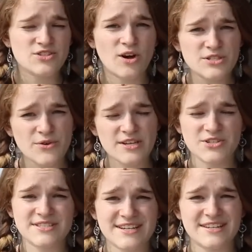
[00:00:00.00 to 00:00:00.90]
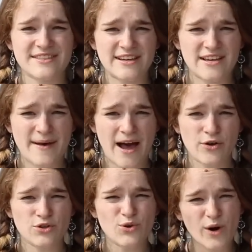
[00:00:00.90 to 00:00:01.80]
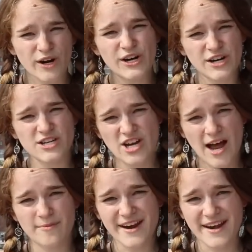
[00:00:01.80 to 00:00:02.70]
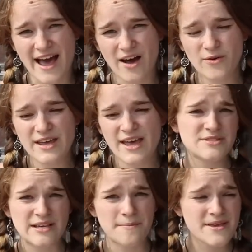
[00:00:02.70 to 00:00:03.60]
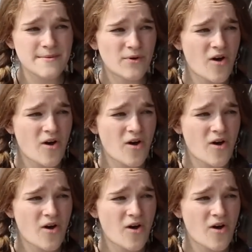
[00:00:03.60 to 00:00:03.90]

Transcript: It's also interesting to think about your current job right now. I know some people